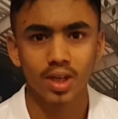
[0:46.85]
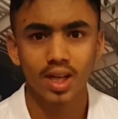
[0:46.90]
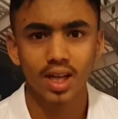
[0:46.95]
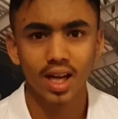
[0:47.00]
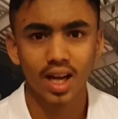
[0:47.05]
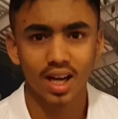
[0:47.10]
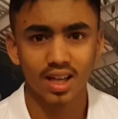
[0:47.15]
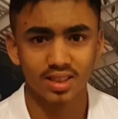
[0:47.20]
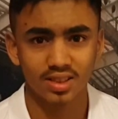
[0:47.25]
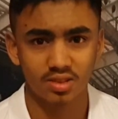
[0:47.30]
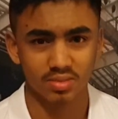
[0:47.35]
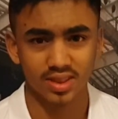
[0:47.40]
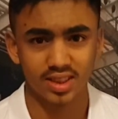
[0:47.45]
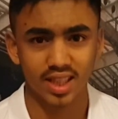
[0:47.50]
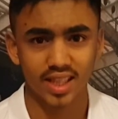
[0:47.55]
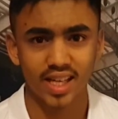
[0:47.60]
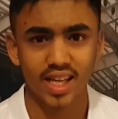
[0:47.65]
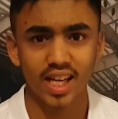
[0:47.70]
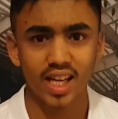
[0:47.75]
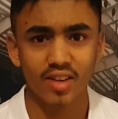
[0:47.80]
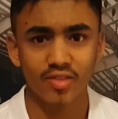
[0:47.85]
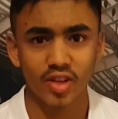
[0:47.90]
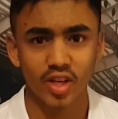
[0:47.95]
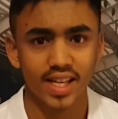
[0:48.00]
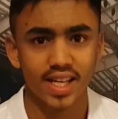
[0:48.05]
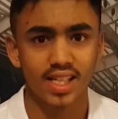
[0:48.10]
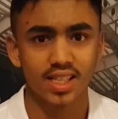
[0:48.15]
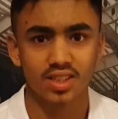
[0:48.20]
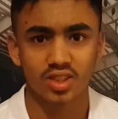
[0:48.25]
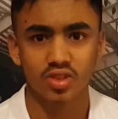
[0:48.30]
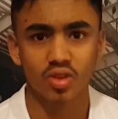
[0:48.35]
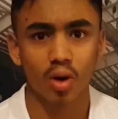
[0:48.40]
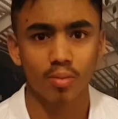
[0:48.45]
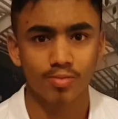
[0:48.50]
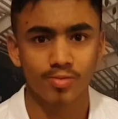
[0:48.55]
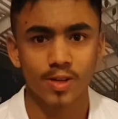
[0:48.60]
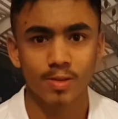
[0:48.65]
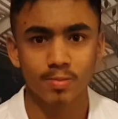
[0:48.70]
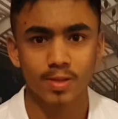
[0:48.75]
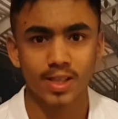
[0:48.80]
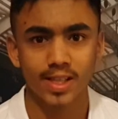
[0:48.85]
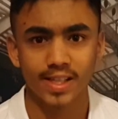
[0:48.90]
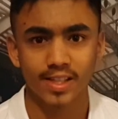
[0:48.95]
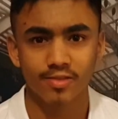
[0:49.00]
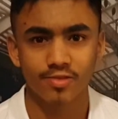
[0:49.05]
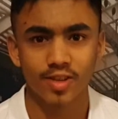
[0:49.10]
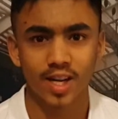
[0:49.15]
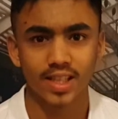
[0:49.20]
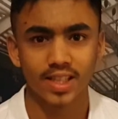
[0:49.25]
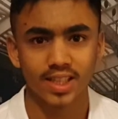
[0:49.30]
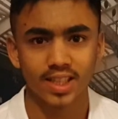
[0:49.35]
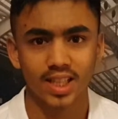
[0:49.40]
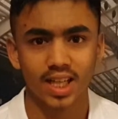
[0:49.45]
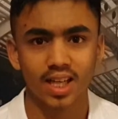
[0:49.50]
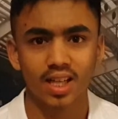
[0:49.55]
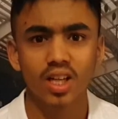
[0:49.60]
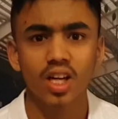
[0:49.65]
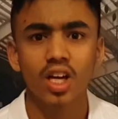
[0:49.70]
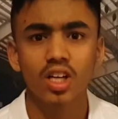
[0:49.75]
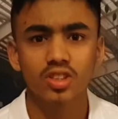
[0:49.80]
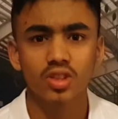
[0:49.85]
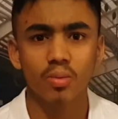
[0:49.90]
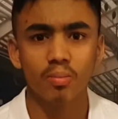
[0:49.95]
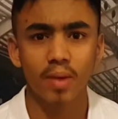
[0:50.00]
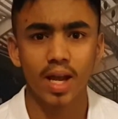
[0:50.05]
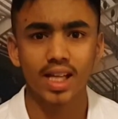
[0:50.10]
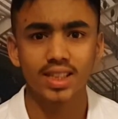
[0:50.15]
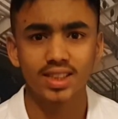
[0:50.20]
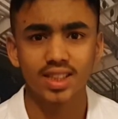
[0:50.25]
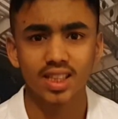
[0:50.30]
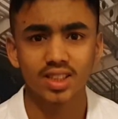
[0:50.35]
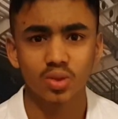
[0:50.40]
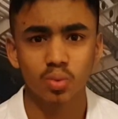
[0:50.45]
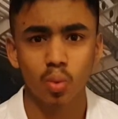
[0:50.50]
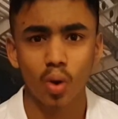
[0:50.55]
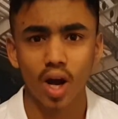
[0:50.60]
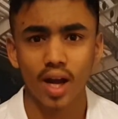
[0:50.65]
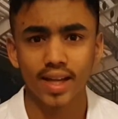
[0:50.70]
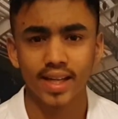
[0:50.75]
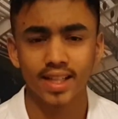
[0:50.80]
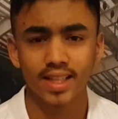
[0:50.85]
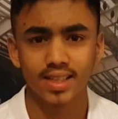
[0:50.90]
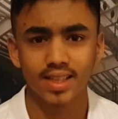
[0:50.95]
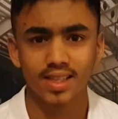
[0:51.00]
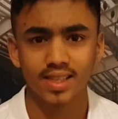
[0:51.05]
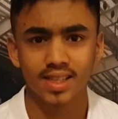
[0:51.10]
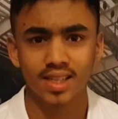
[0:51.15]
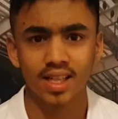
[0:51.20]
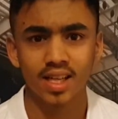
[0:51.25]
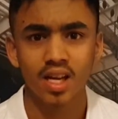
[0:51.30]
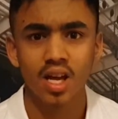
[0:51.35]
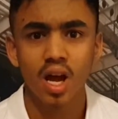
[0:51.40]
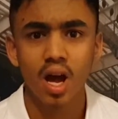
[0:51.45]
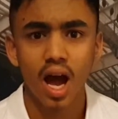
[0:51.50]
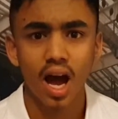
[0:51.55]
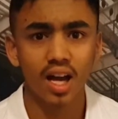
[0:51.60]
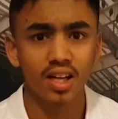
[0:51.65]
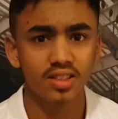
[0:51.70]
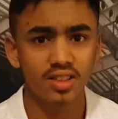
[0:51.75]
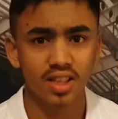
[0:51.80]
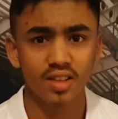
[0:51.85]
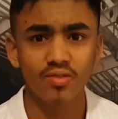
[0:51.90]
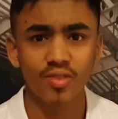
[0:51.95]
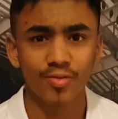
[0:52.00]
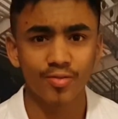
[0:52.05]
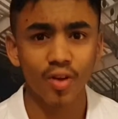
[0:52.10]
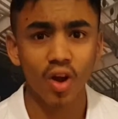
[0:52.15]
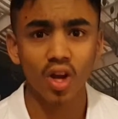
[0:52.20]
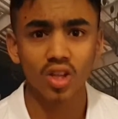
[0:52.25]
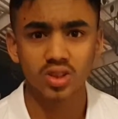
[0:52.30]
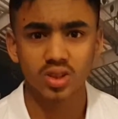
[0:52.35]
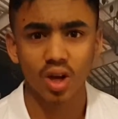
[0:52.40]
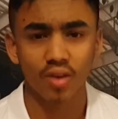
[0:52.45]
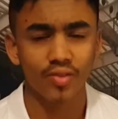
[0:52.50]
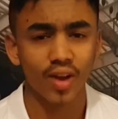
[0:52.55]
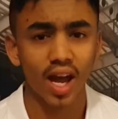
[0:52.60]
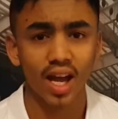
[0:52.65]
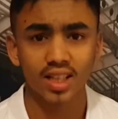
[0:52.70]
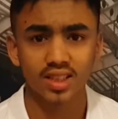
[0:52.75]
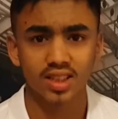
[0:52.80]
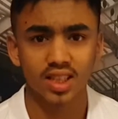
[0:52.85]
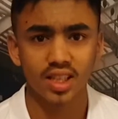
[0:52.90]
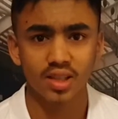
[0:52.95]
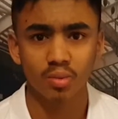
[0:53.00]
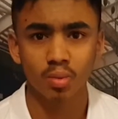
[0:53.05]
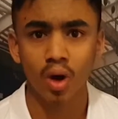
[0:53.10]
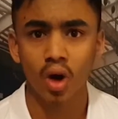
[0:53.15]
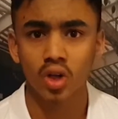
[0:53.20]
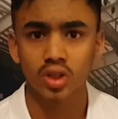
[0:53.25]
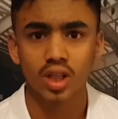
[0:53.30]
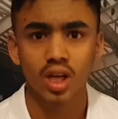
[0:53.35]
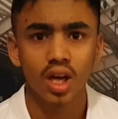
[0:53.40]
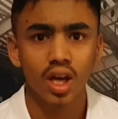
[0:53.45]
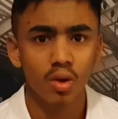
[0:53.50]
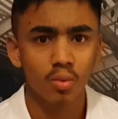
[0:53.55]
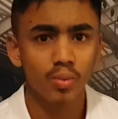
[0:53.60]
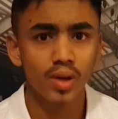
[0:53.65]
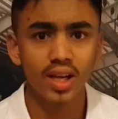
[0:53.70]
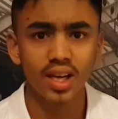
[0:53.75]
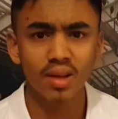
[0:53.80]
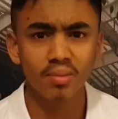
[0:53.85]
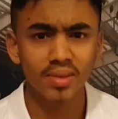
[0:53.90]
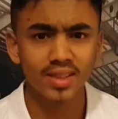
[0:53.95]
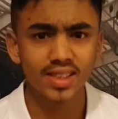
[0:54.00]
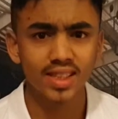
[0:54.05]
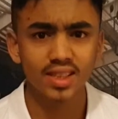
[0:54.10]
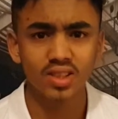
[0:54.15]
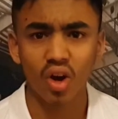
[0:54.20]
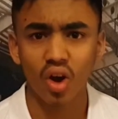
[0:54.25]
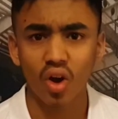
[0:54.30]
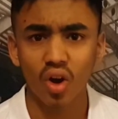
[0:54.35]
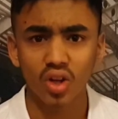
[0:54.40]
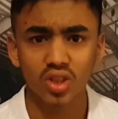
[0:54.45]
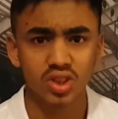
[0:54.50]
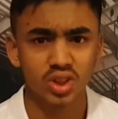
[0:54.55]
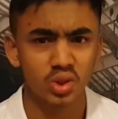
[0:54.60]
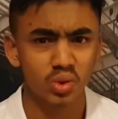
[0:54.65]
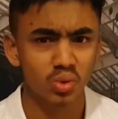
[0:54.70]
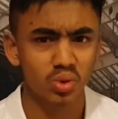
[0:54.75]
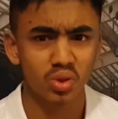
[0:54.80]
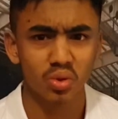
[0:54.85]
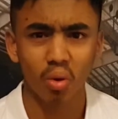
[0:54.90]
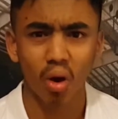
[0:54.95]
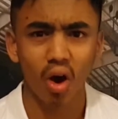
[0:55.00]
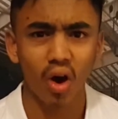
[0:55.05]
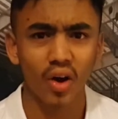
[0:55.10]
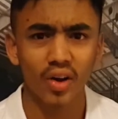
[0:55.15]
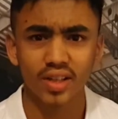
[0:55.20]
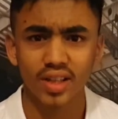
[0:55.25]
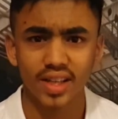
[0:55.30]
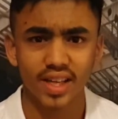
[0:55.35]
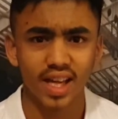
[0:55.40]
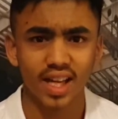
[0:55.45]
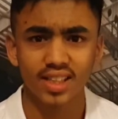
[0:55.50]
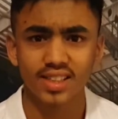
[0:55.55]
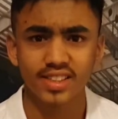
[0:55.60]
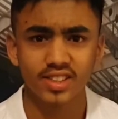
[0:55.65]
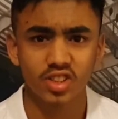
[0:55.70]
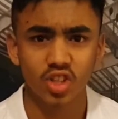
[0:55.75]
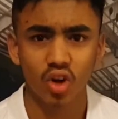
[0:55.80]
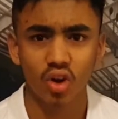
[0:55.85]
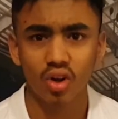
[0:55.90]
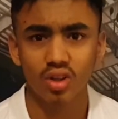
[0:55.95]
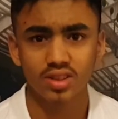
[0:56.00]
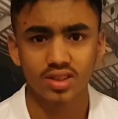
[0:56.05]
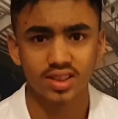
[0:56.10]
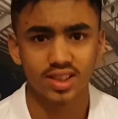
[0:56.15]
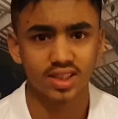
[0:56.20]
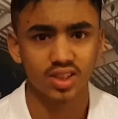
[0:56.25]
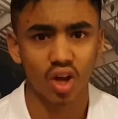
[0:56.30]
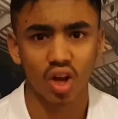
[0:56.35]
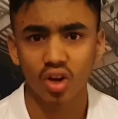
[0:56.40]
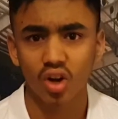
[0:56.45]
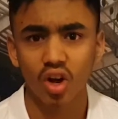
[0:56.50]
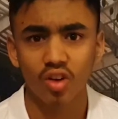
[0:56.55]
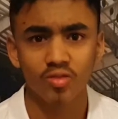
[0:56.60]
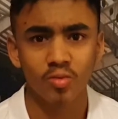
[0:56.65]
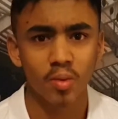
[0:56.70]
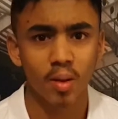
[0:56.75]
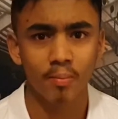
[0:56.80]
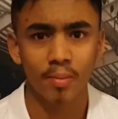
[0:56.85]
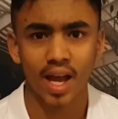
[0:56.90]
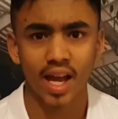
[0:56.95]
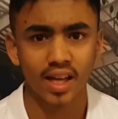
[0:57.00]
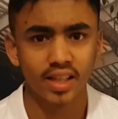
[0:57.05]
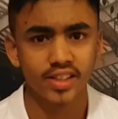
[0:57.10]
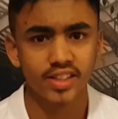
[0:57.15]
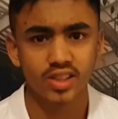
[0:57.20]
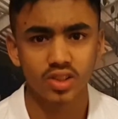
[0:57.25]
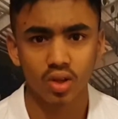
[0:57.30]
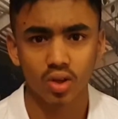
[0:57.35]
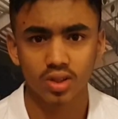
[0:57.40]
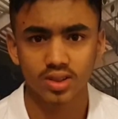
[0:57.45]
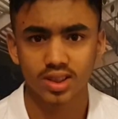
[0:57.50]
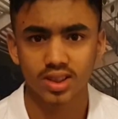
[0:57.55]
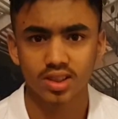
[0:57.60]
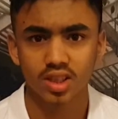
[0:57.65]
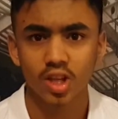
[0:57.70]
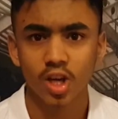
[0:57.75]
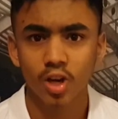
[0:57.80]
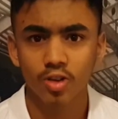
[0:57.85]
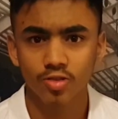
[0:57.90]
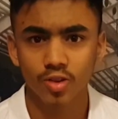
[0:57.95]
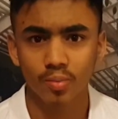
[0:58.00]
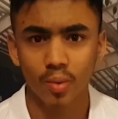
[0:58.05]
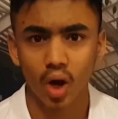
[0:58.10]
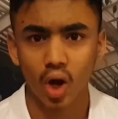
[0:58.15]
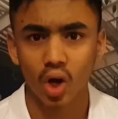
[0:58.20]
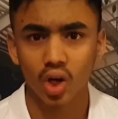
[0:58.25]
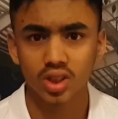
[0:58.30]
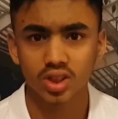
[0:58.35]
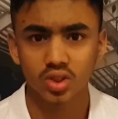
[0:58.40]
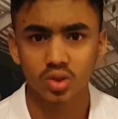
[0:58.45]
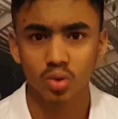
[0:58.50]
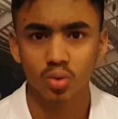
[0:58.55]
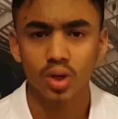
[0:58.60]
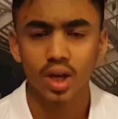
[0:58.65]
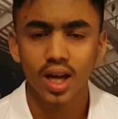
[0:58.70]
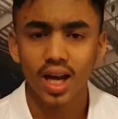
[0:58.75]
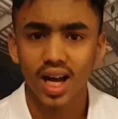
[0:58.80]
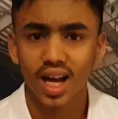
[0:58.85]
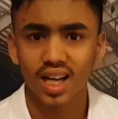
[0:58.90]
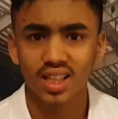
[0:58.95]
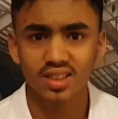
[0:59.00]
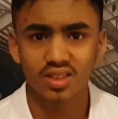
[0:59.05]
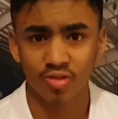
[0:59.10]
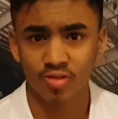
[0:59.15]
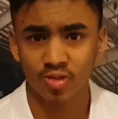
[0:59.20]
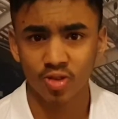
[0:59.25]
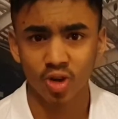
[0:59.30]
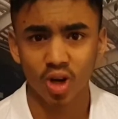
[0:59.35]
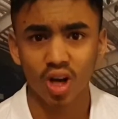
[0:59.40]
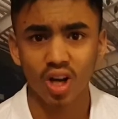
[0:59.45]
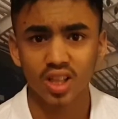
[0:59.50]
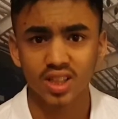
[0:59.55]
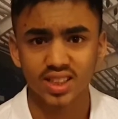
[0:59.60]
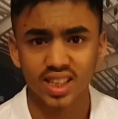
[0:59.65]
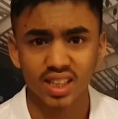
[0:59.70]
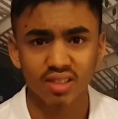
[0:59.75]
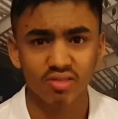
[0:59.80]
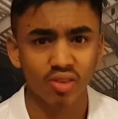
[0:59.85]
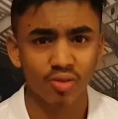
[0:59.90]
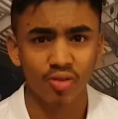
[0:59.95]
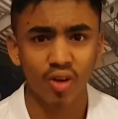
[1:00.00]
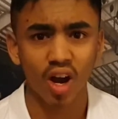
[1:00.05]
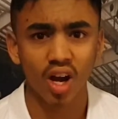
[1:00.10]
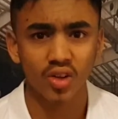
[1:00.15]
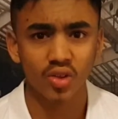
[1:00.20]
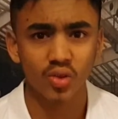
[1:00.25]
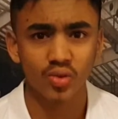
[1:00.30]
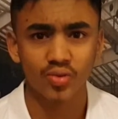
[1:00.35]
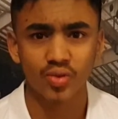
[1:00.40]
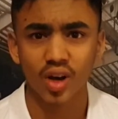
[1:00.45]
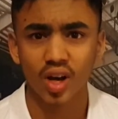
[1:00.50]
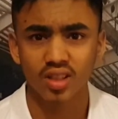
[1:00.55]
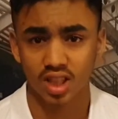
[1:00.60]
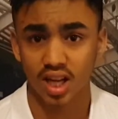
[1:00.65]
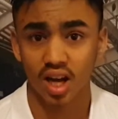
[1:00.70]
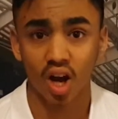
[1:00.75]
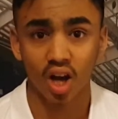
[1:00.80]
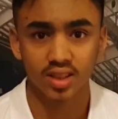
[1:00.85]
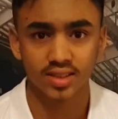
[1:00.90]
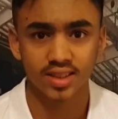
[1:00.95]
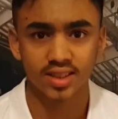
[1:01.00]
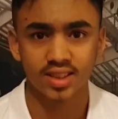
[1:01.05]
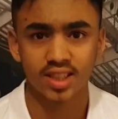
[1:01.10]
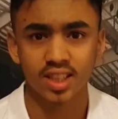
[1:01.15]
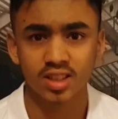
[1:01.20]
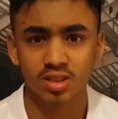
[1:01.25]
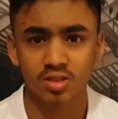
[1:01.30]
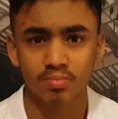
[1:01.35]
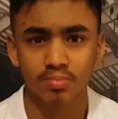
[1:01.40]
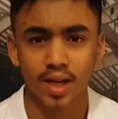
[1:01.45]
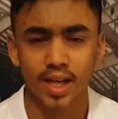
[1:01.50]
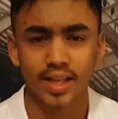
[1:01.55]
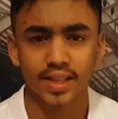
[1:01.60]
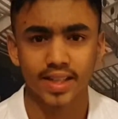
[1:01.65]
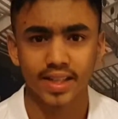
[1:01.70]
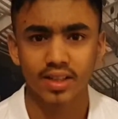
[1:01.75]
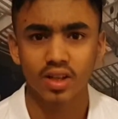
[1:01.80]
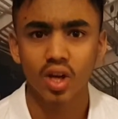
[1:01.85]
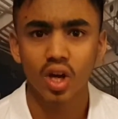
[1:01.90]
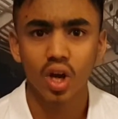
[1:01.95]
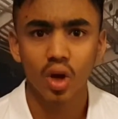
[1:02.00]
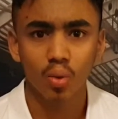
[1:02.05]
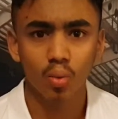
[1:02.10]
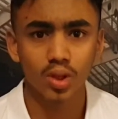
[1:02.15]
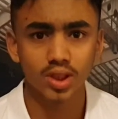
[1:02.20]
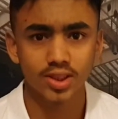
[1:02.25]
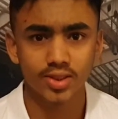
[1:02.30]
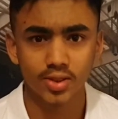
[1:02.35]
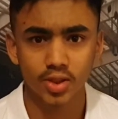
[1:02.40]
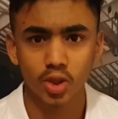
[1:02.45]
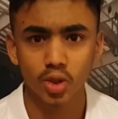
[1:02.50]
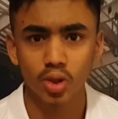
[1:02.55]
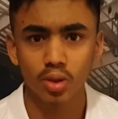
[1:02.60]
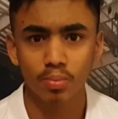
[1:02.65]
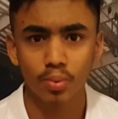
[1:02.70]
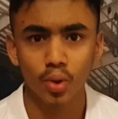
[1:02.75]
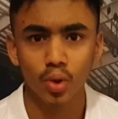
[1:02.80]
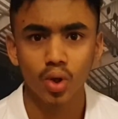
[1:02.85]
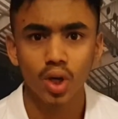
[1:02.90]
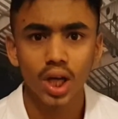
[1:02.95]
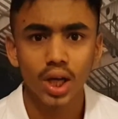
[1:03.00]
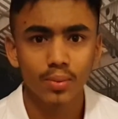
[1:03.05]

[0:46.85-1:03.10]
And Zakiri, he's not Premier League ready yet, so it made sense why he did it. And in the first half it actually worked. We limited Arsenal to hardly any chances. I can't remember any chances from Arsenal, and for us in the final third our decision making was too poor.